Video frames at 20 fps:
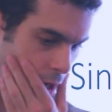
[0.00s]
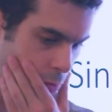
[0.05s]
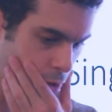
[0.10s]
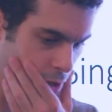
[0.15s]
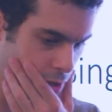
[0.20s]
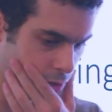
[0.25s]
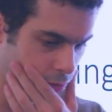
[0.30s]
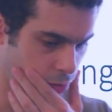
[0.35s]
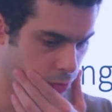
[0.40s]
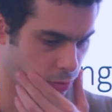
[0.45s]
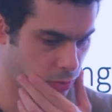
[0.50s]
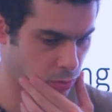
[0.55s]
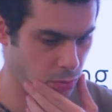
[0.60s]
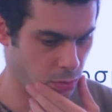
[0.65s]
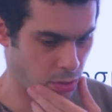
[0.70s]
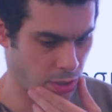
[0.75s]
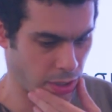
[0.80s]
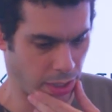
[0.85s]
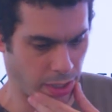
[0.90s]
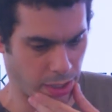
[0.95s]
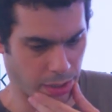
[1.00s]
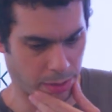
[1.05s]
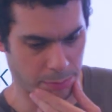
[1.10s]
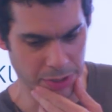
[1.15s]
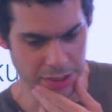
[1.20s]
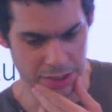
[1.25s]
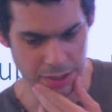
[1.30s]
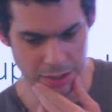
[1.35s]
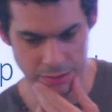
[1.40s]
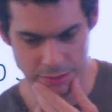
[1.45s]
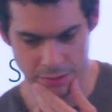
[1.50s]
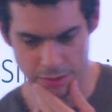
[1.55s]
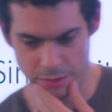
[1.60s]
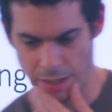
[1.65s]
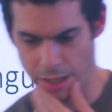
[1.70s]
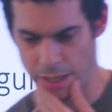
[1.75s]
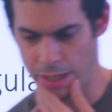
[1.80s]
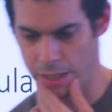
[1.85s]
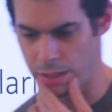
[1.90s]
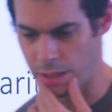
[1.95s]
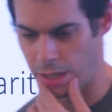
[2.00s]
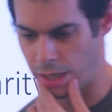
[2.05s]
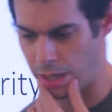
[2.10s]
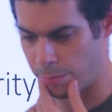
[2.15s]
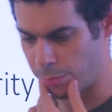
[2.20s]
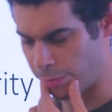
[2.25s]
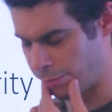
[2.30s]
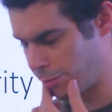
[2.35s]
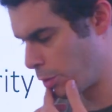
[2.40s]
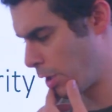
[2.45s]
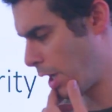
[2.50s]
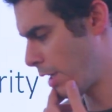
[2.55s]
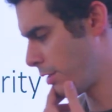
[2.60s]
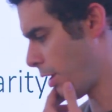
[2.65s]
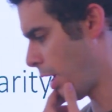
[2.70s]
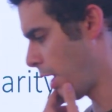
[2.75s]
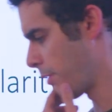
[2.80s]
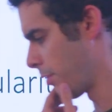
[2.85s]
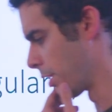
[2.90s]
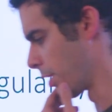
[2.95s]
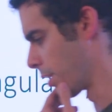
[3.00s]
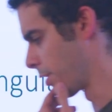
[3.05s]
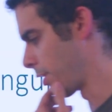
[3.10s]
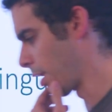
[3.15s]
wanted to begin today, before I dive into the